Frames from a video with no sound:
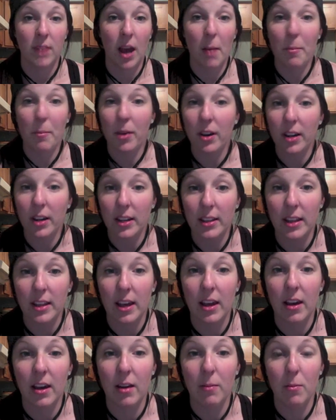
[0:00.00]
bugging
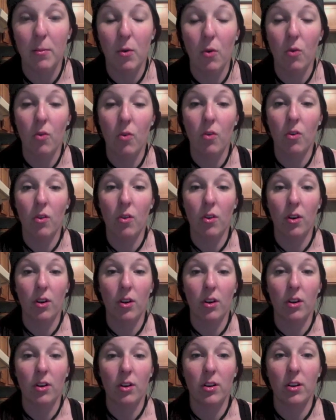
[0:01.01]
them,
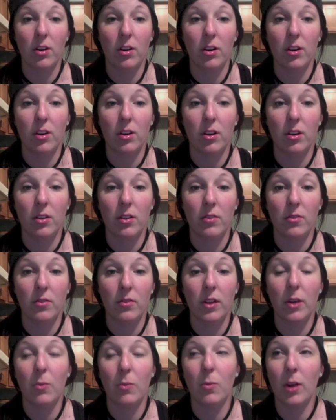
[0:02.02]
or
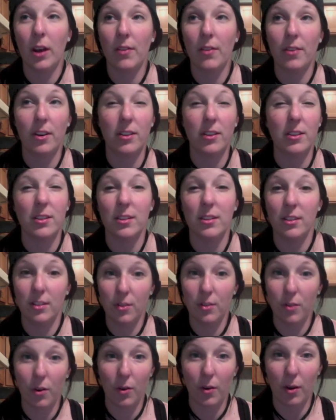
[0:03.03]
like whatever.
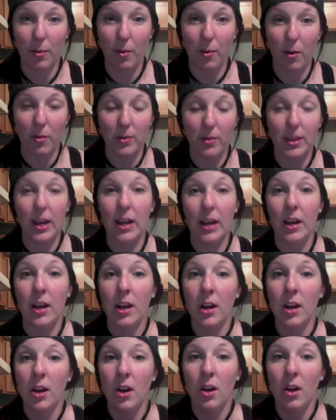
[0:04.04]
You know where I'm going with that.
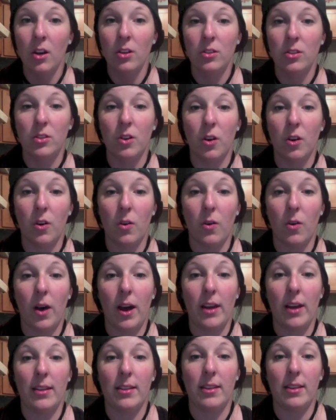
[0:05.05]
So
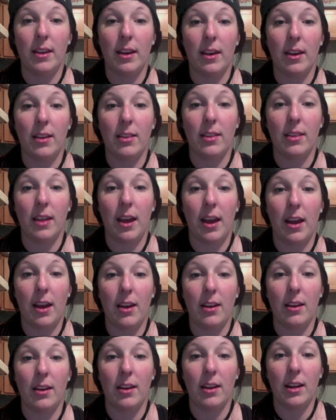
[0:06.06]
I think
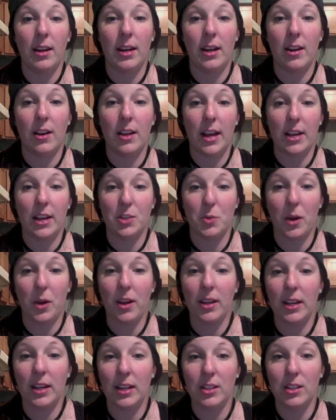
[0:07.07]
that in all
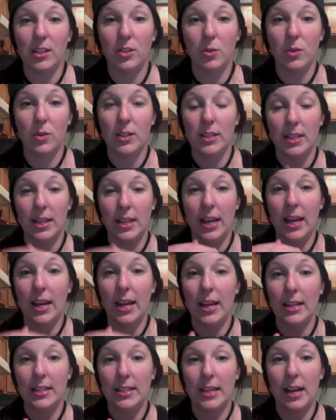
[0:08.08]
actuality, as soon as they
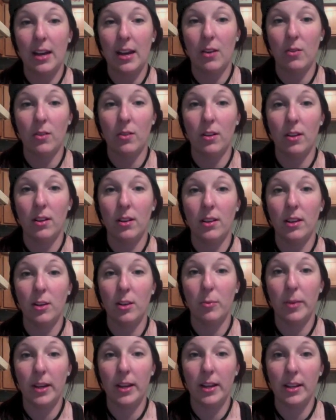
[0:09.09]
get down a little
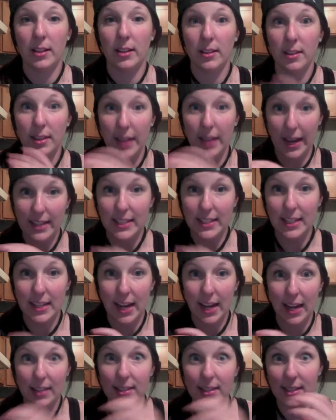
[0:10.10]
bit less
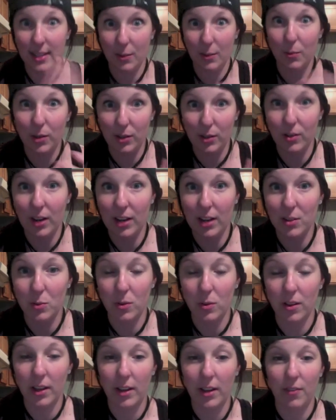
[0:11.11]
intense than when you guys
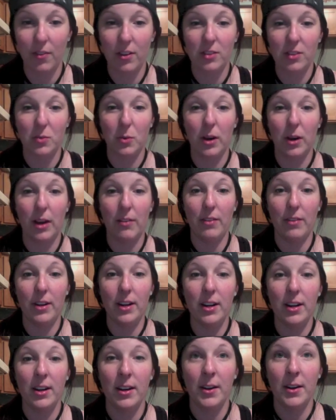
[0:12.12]
were like first
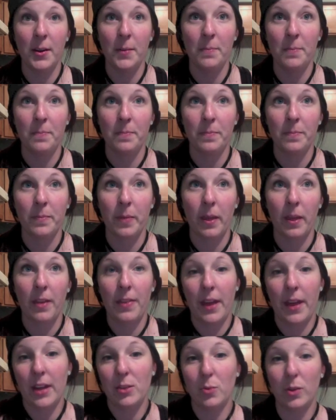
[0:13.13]
whatever,
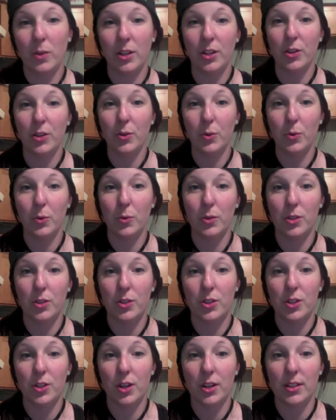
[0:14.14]
that's when you
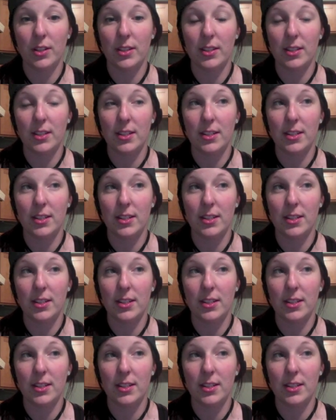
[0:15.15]
just,